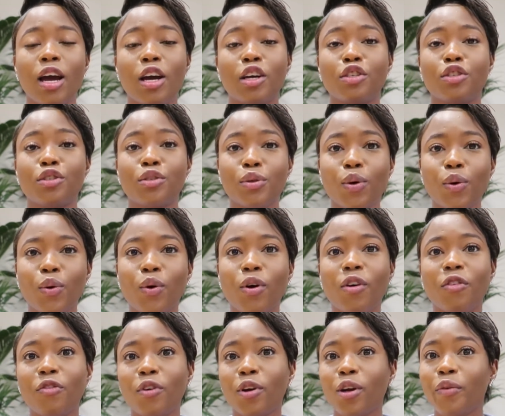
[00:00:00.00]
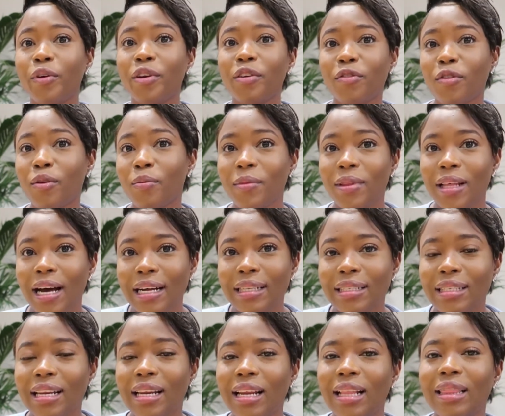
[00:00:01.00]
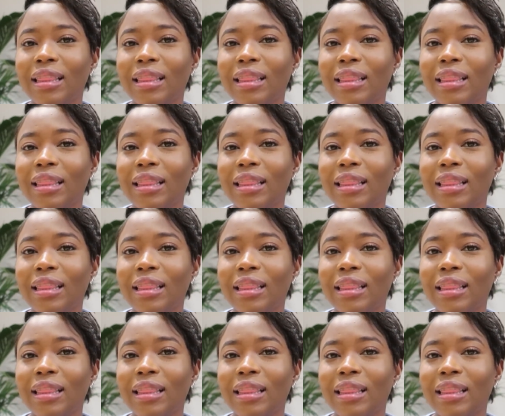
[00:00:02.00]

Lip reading: So following from that, the